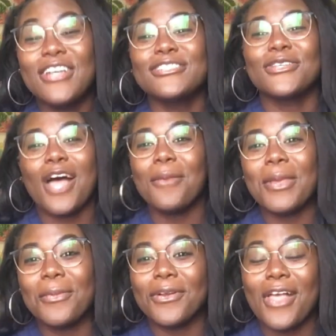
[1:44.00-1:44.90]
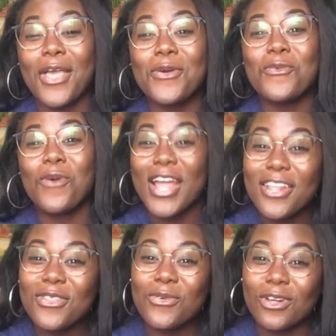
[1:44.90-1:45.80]
so a lot of people are like, what
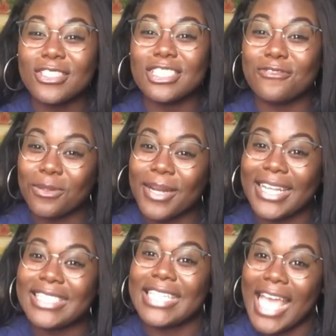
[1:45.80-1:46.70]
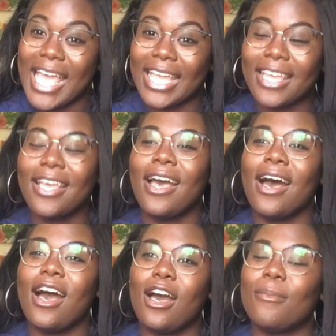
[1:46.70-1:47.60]
in the world is a Fulbright ETA?
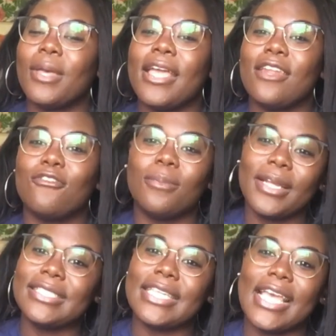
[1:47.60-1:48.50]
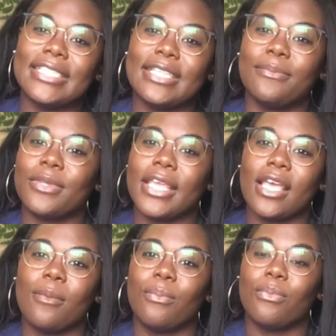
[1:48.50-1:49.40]
Um, and a Fulbright ETA is simply
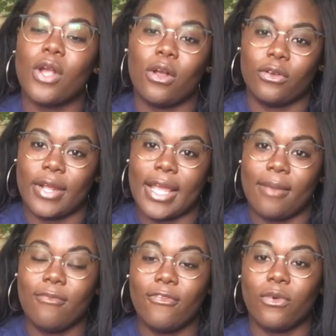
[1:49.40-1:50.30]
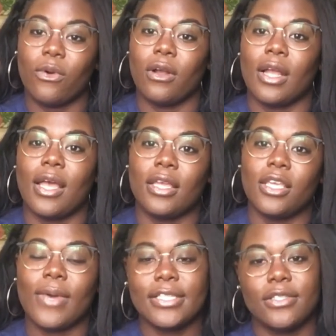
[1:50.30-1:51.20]
a program for
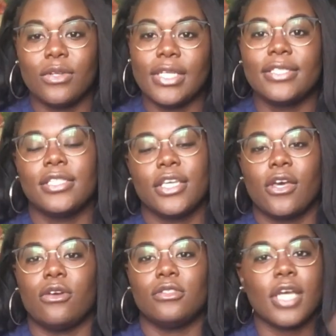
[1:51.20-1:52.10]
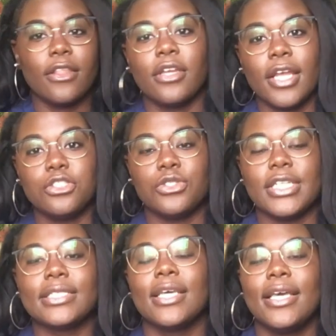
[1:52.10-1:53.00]
U.S. students to go to other
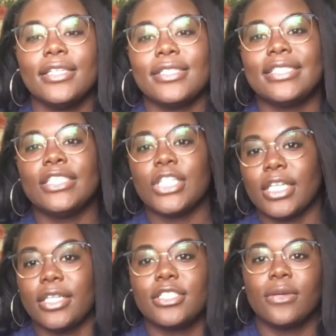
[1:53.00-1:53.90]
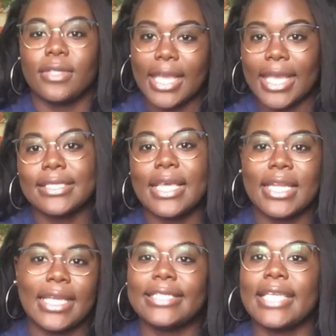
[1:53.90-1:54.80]
countries to teach English. So like I
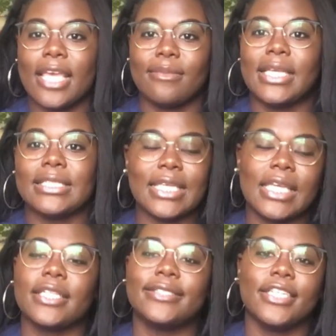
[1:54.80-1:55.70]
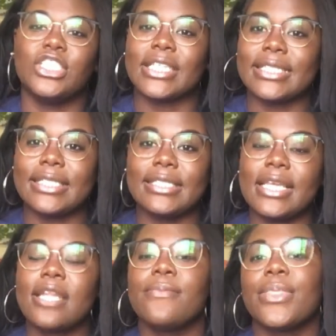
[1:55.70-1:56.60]
said, ETA means English Teaching
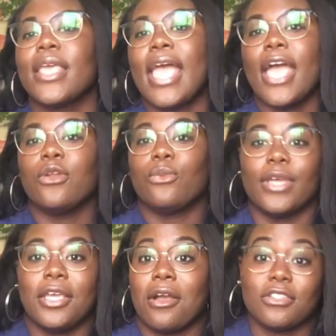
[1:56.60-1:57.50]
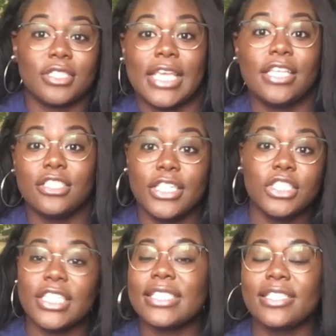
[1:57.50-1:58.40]
Assistant, and we are just English
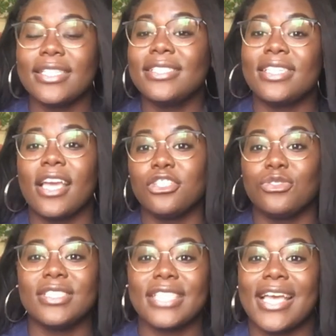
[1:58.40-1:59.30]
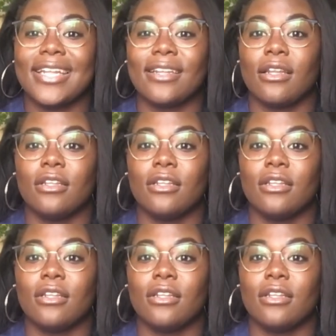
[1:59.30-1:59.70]
teaching assistants in countries that